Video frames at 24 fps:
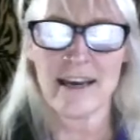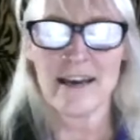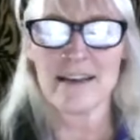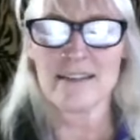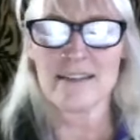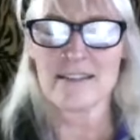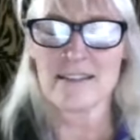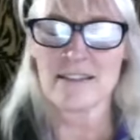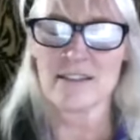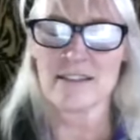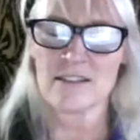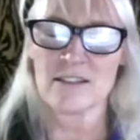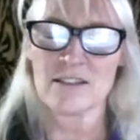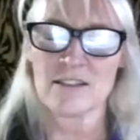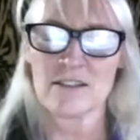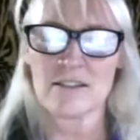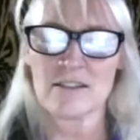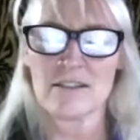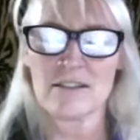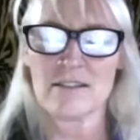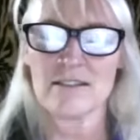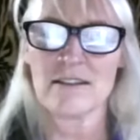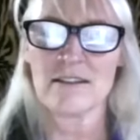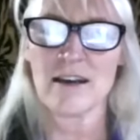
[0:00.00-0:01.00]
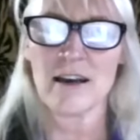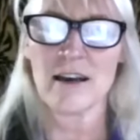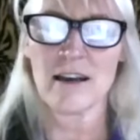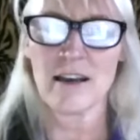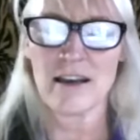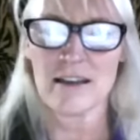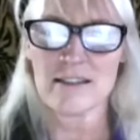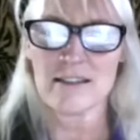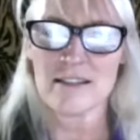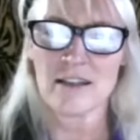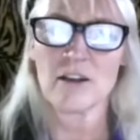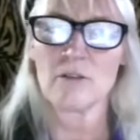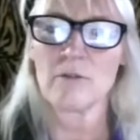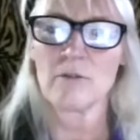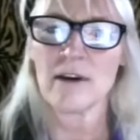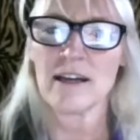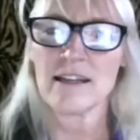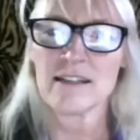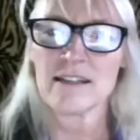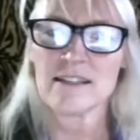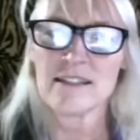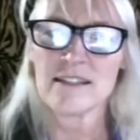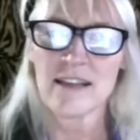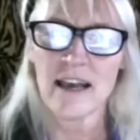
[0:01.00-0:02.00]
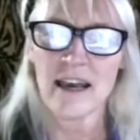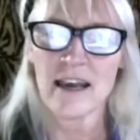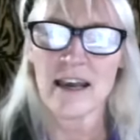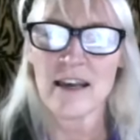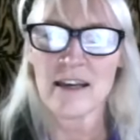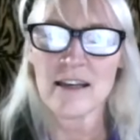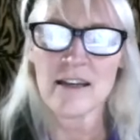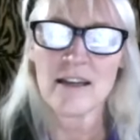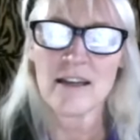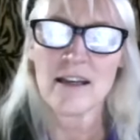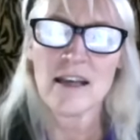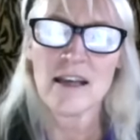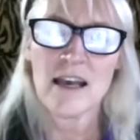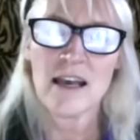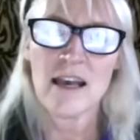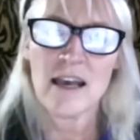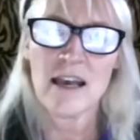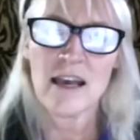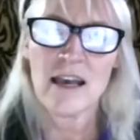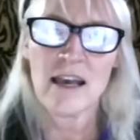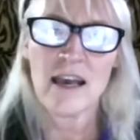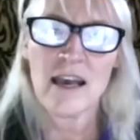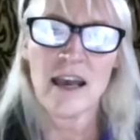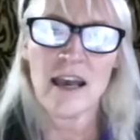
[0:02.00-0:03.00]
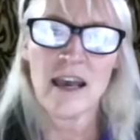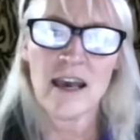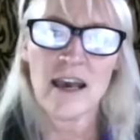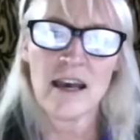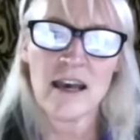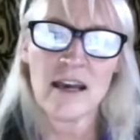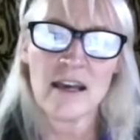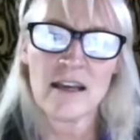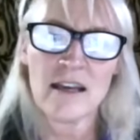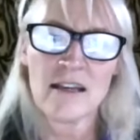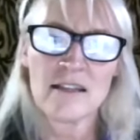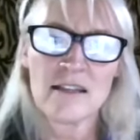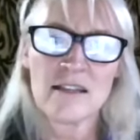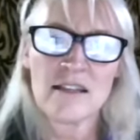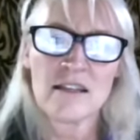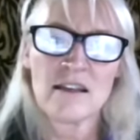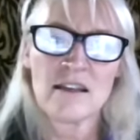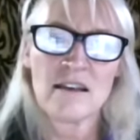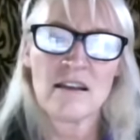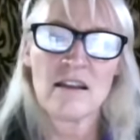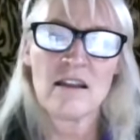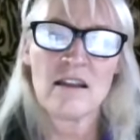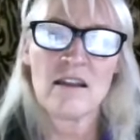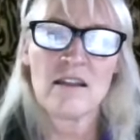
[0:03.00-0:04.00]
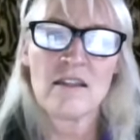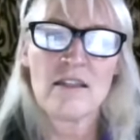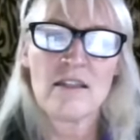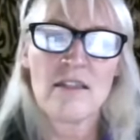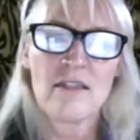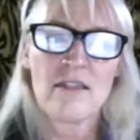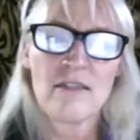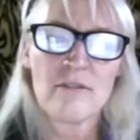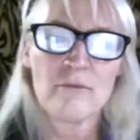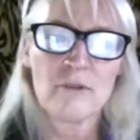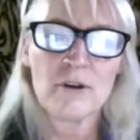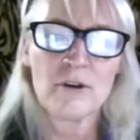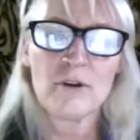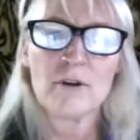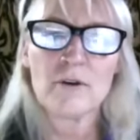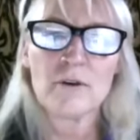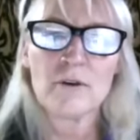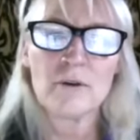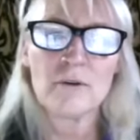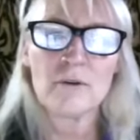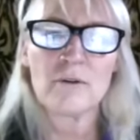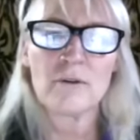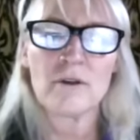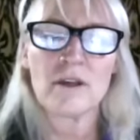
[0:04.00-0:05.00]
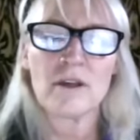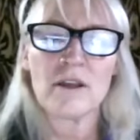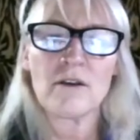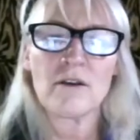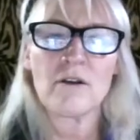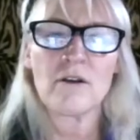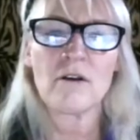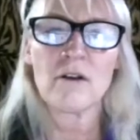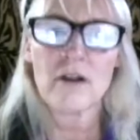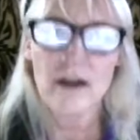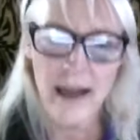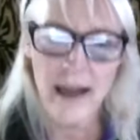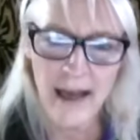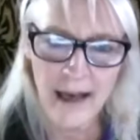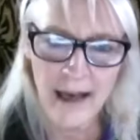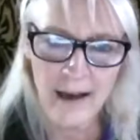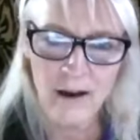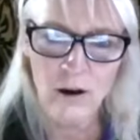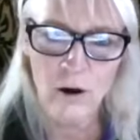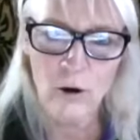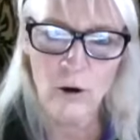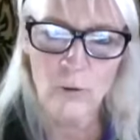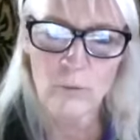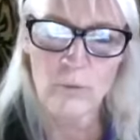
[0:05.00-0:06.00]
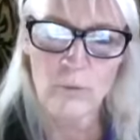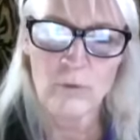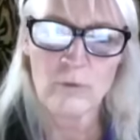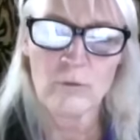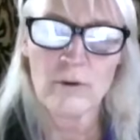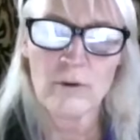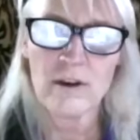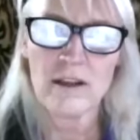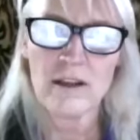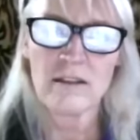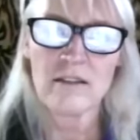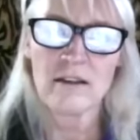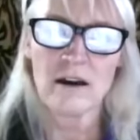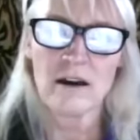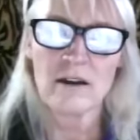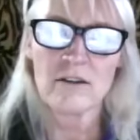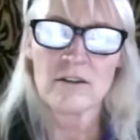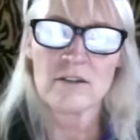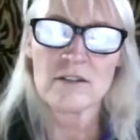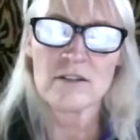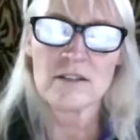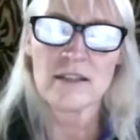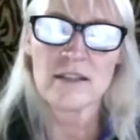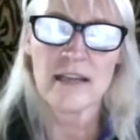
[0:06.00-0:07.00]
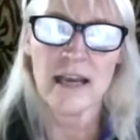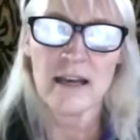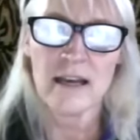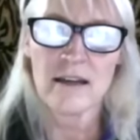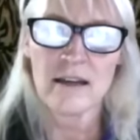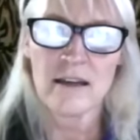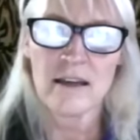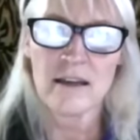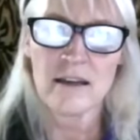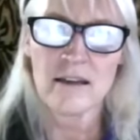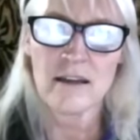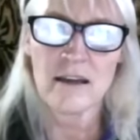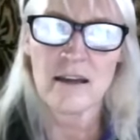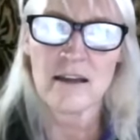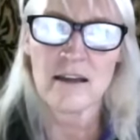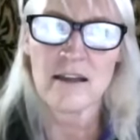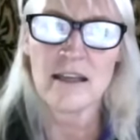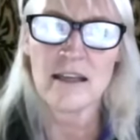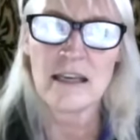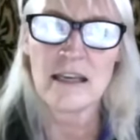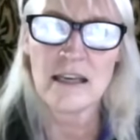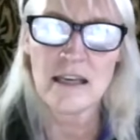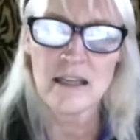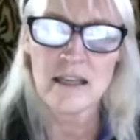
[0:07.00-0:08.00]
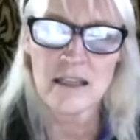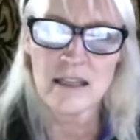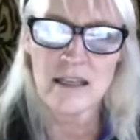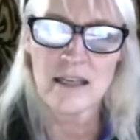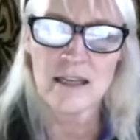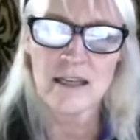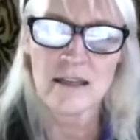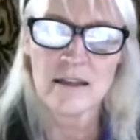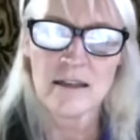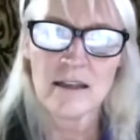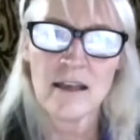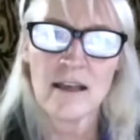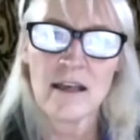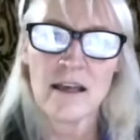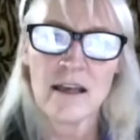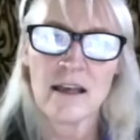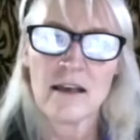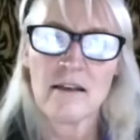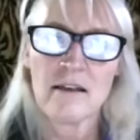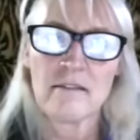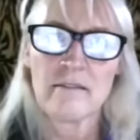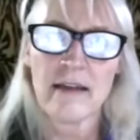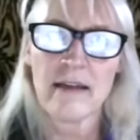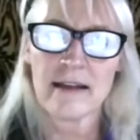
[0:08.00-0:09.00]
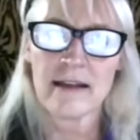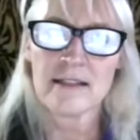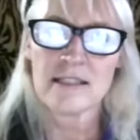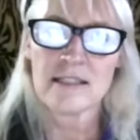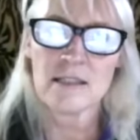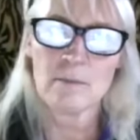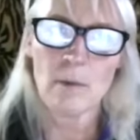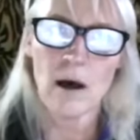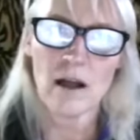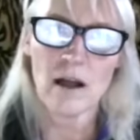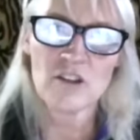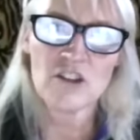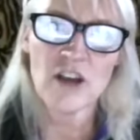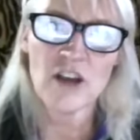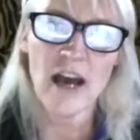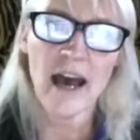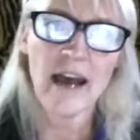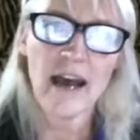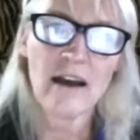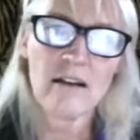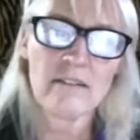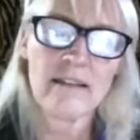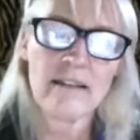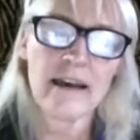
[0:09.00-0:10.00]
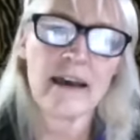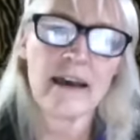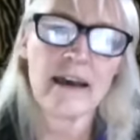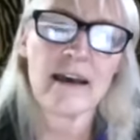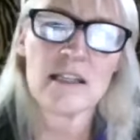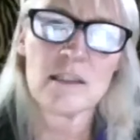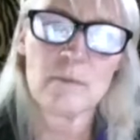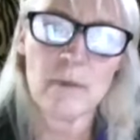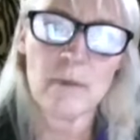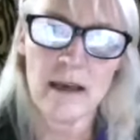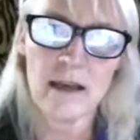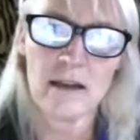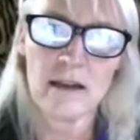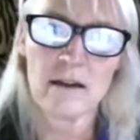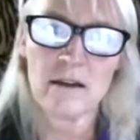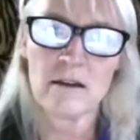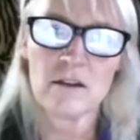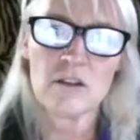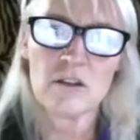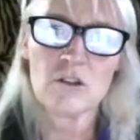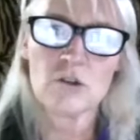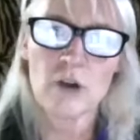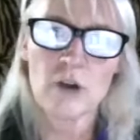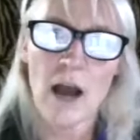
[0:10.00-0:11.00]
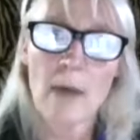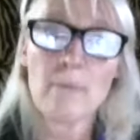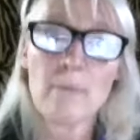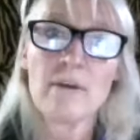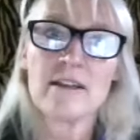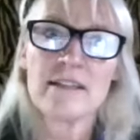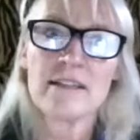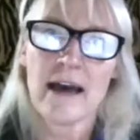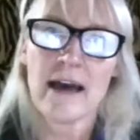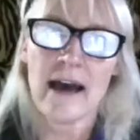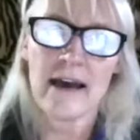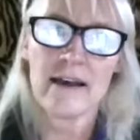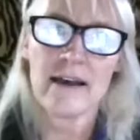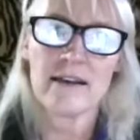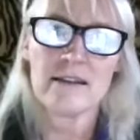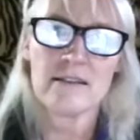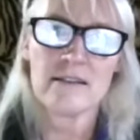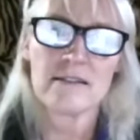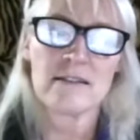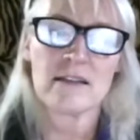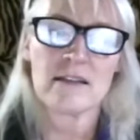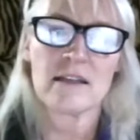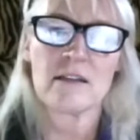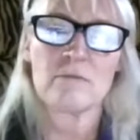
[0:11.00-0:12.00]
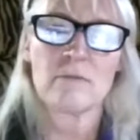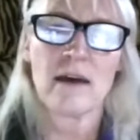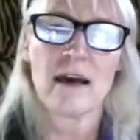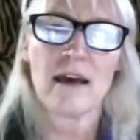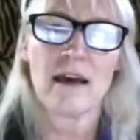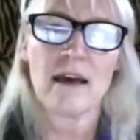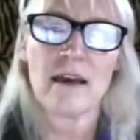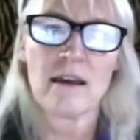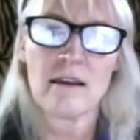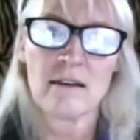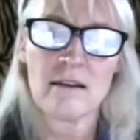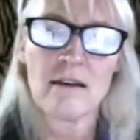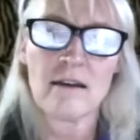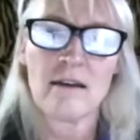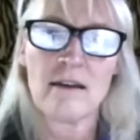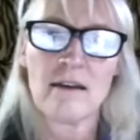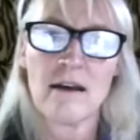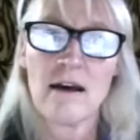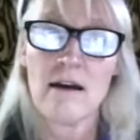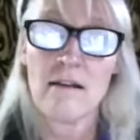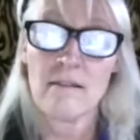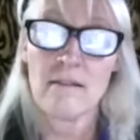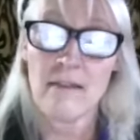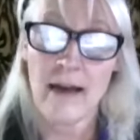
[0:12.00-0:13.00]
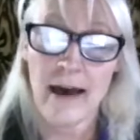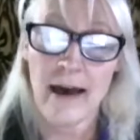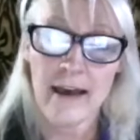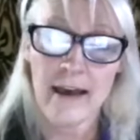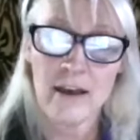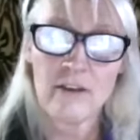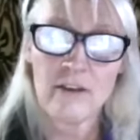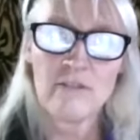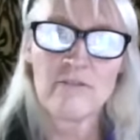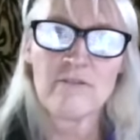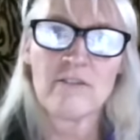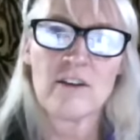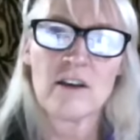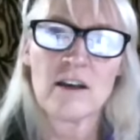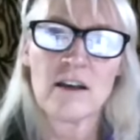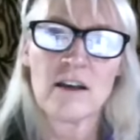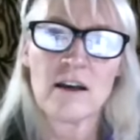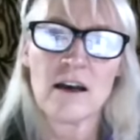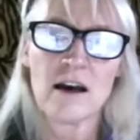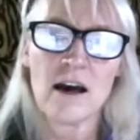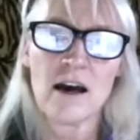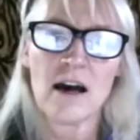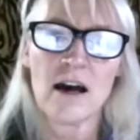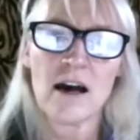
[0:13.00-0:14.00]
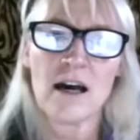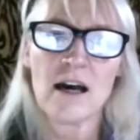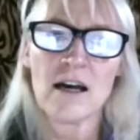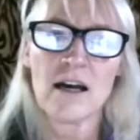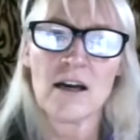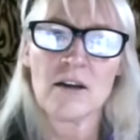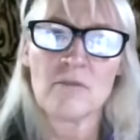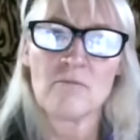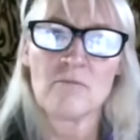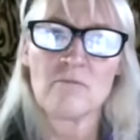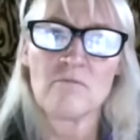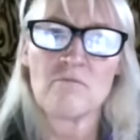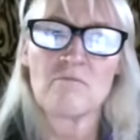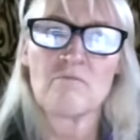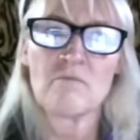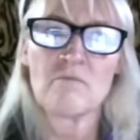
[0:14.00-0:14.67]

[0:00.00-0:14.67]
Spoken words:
guess a good way to say it. And through your help with understanding and healing that small child that has been traumatized in my life, that